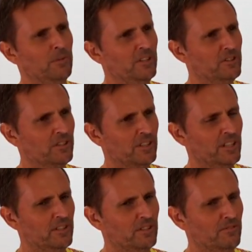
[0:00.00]
religious
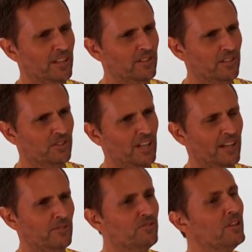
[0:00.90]
leaders have entered a
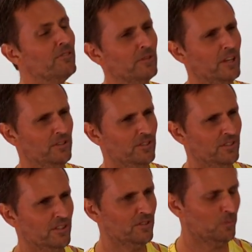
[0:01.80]
state of
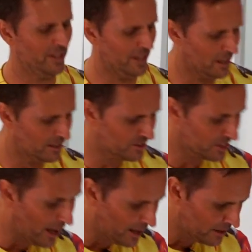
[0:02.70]
self-righteousness where they
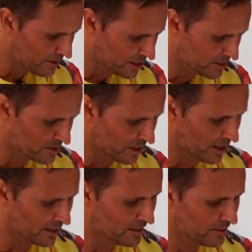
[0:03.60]
say things
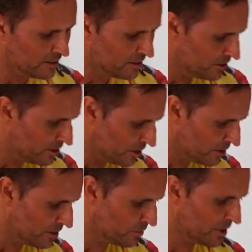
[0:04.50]
like you
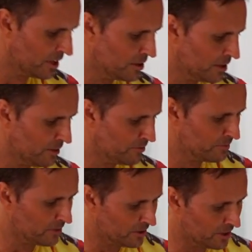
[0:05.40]
know that we're going to have
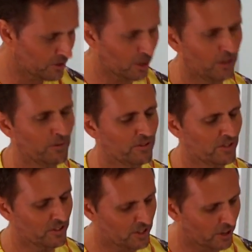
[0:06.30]

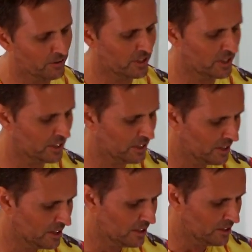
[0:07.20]
tolerance integrity
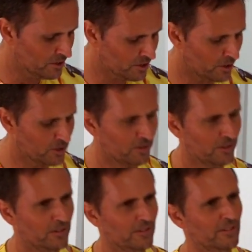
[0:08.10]

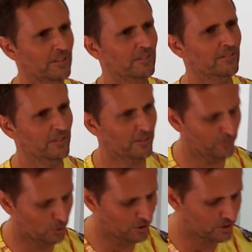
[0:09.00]
social and you know
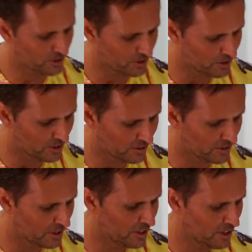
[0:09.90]
fortitude
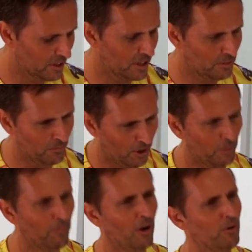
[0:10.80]
and
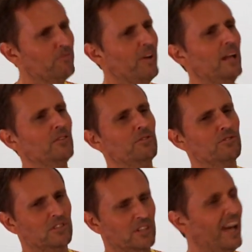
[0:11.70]
mo moral
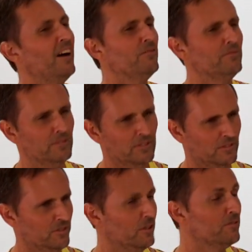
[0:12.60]
values and love
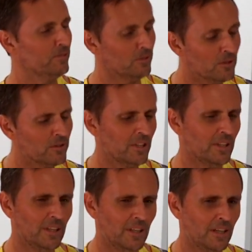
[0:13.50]
and so forth. Mm
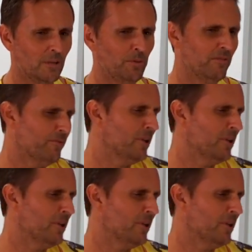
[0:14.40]
-hmm. But